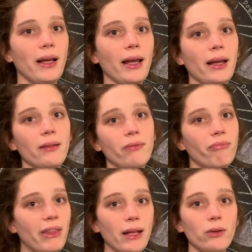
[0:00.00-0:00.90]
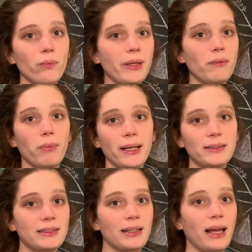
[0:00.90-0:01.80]
and then we
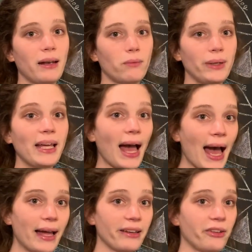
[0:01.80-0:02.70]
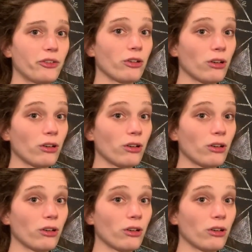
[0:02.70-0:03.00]
went and we added